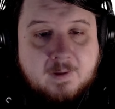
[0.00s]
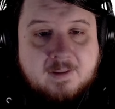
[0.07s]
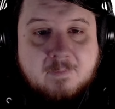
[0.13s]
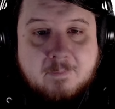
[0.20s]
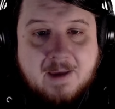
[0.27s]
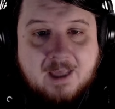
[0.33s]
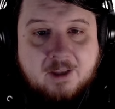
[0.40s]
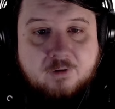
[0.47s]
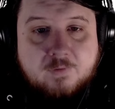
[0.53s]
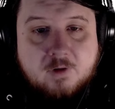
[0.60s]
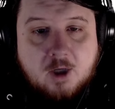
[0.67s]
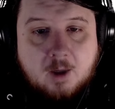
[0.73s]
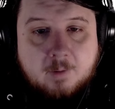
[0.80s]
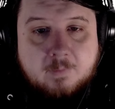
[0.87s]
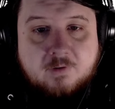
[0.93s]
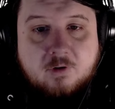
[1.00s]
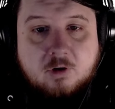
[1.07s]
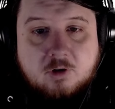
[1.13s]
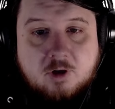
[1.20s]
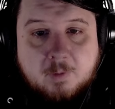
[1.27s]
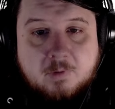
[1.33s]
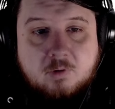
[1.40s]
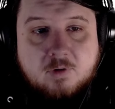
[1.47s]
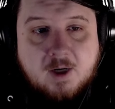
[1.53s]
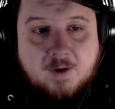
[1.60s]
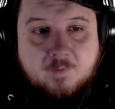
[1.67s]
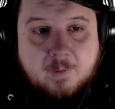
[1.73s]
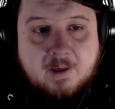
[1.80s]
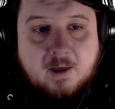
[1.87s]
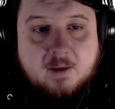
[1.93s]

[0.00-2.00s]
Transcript: massive anomalies our criminal government